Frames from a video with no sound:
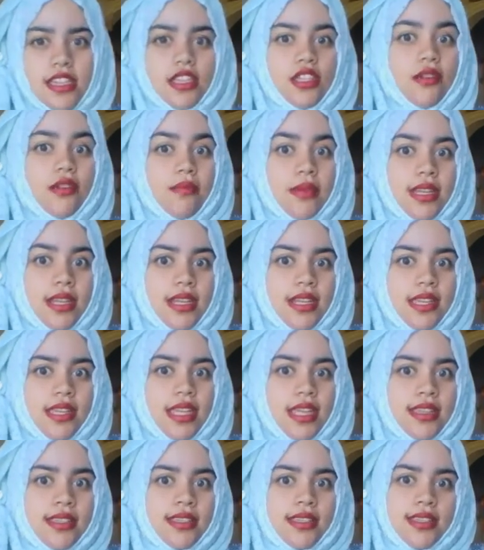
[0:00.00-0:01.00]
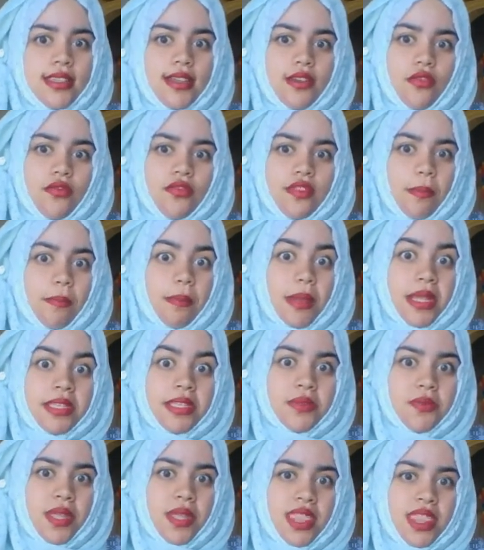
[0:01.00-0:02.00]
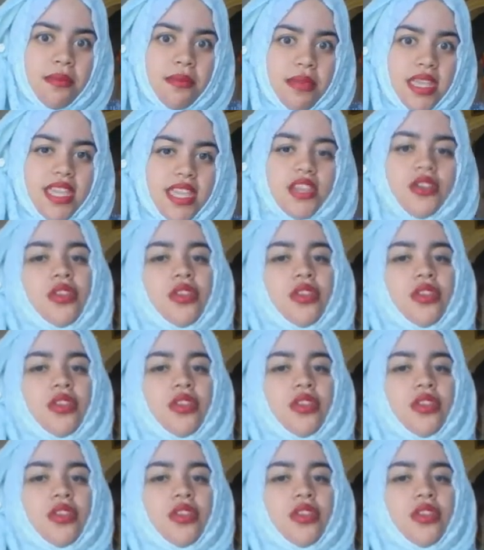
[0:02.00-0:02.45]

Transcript: you better get off the bus with me.